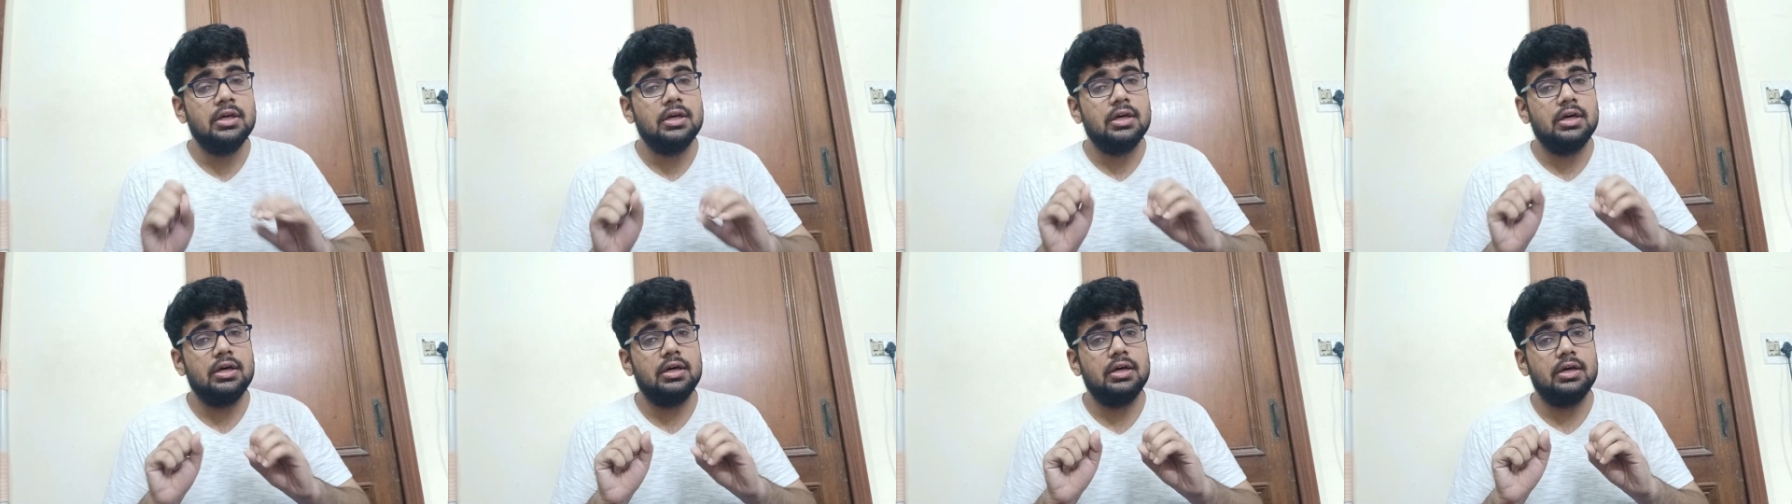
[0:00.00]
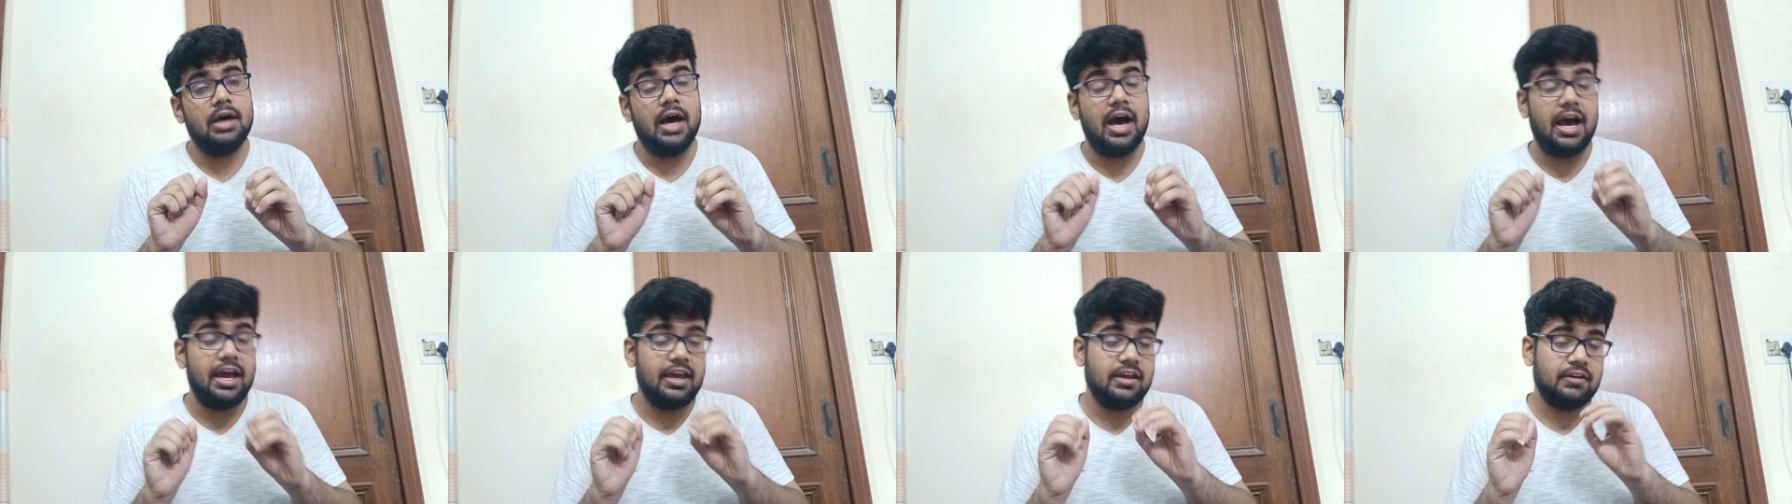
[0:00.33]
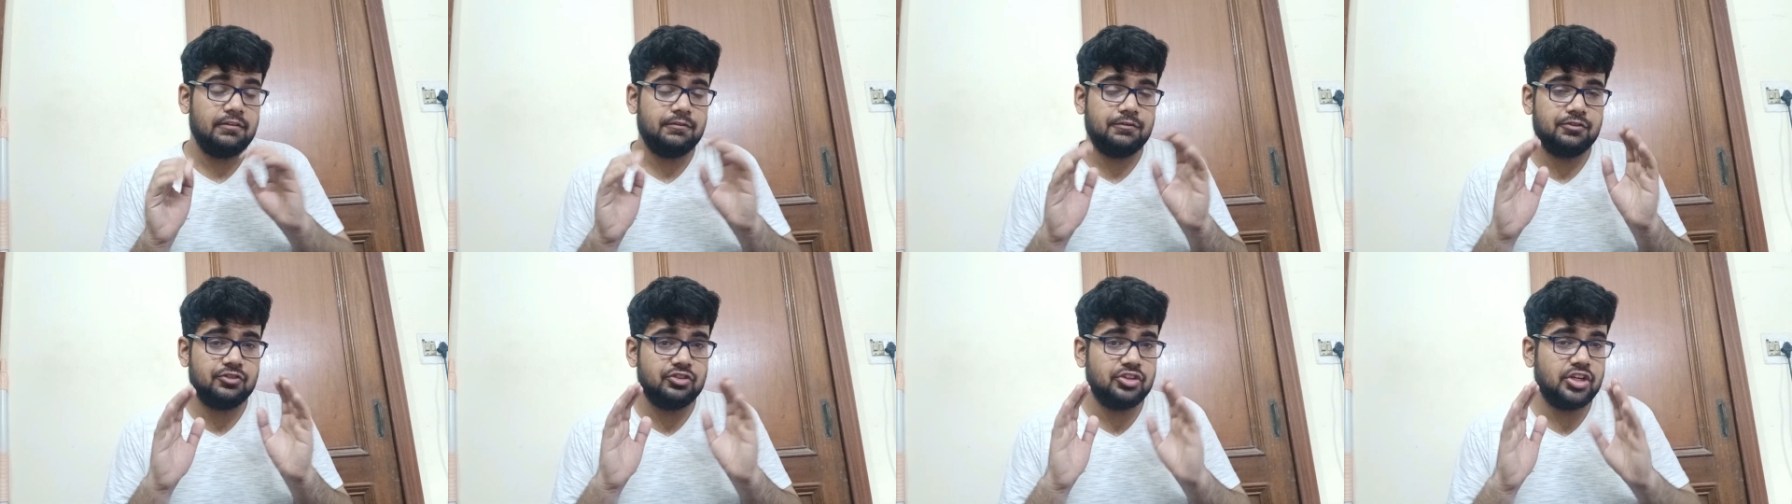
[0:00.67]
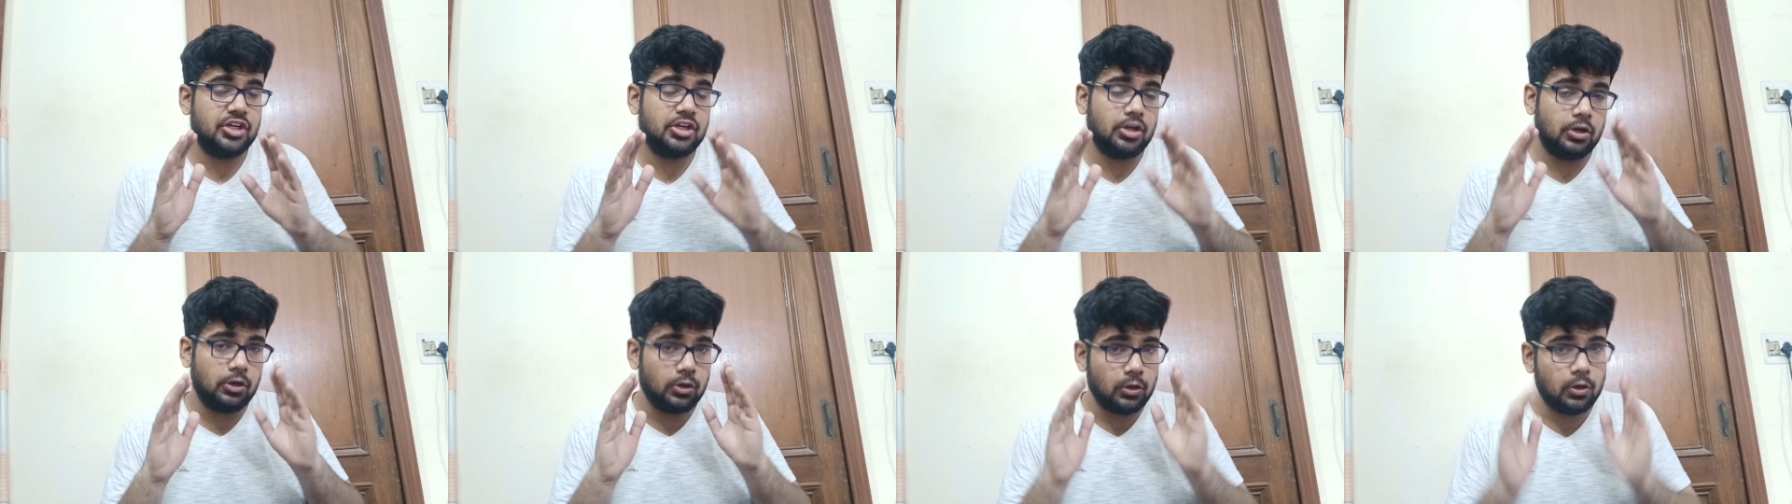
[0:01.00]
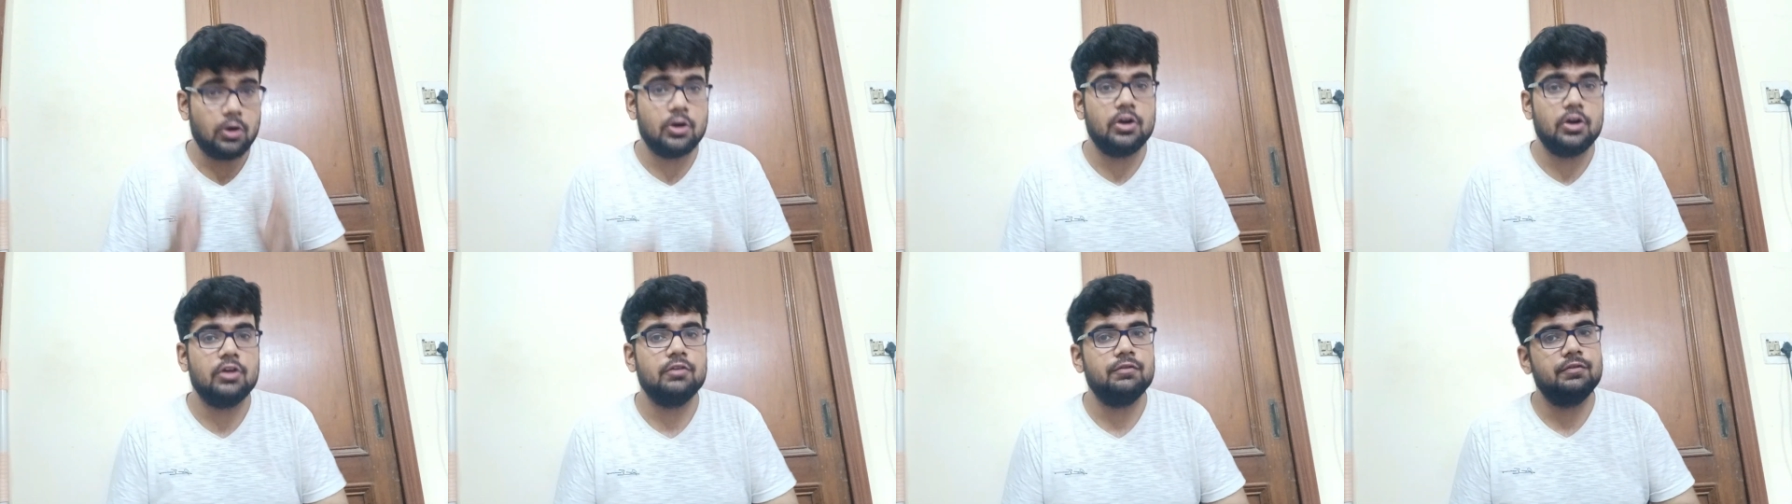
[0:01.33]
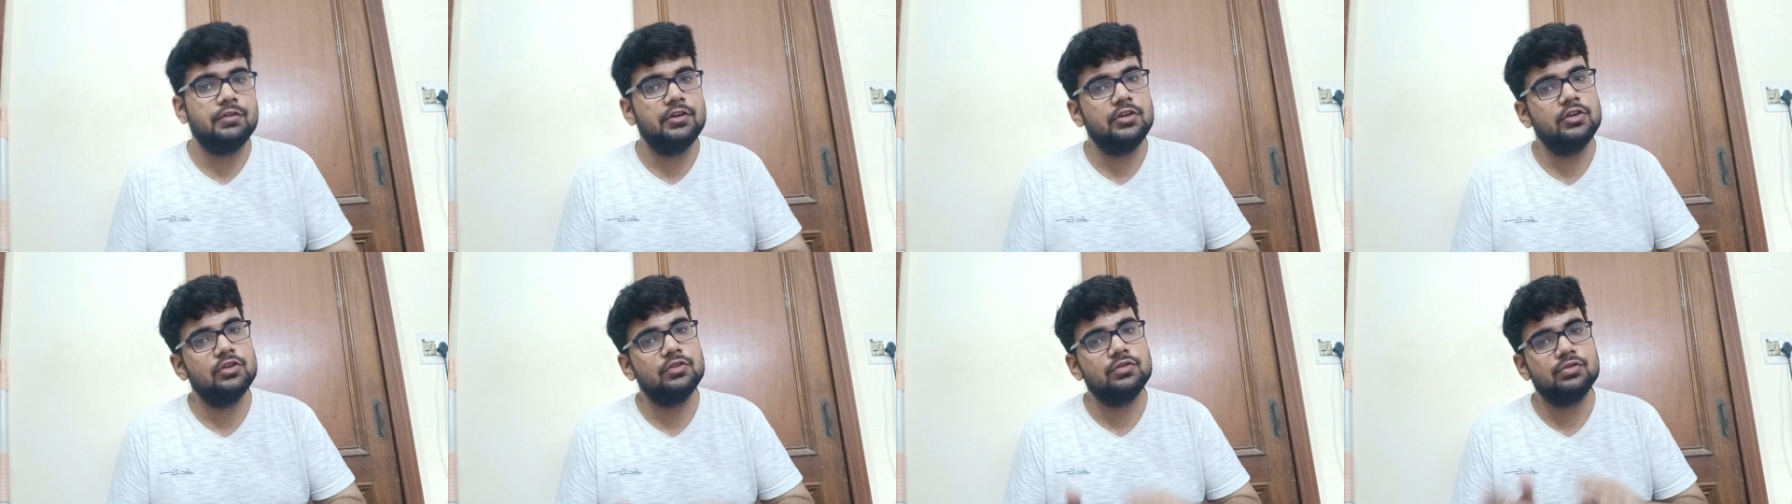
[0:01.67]
Uh, I have shared a lot of
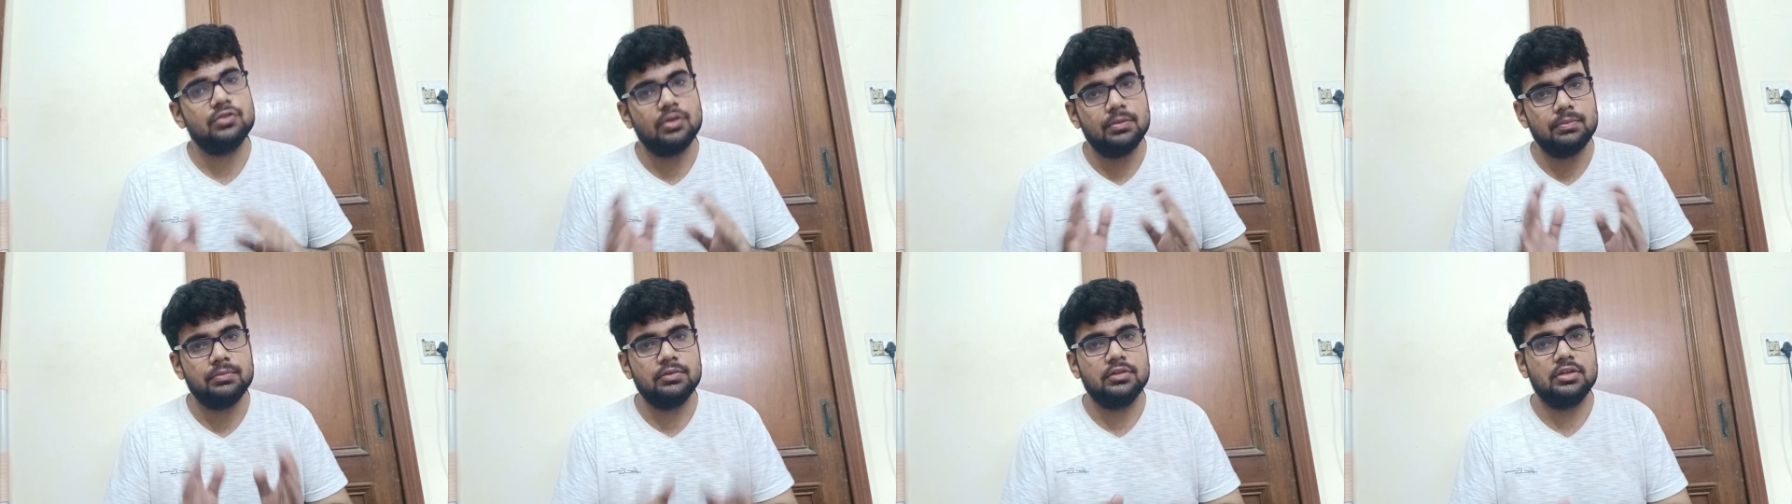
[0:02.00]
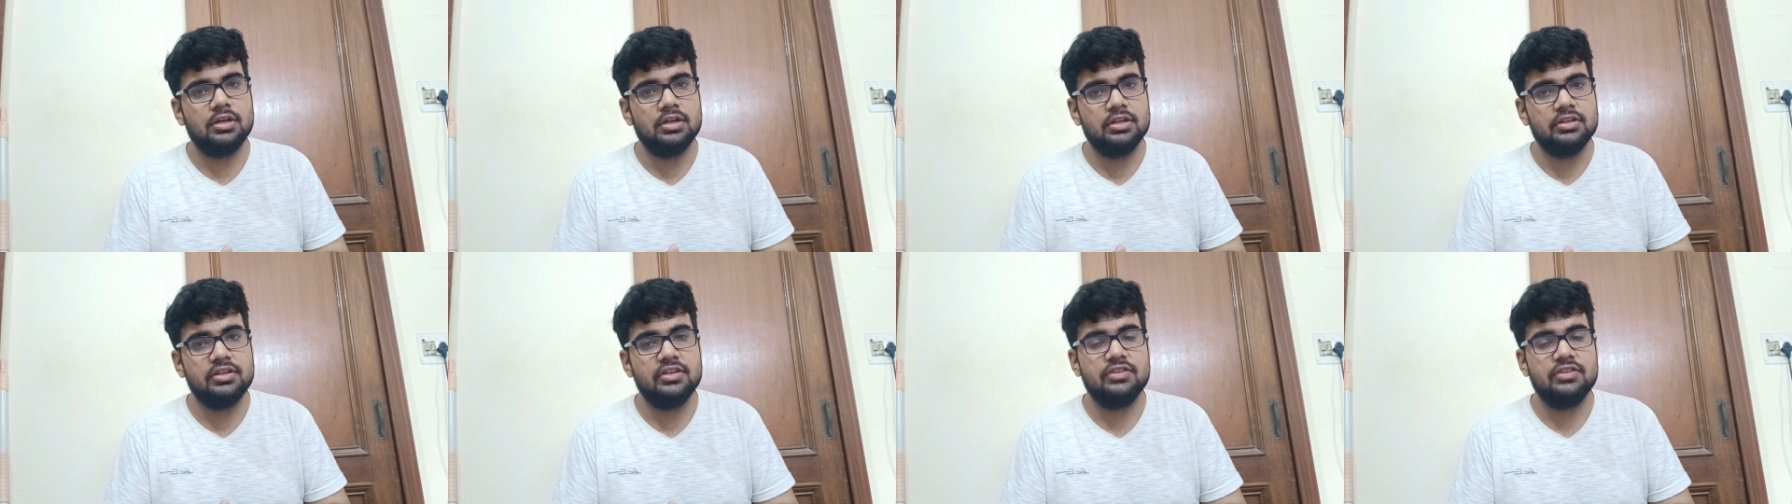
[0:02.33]
videos from uh,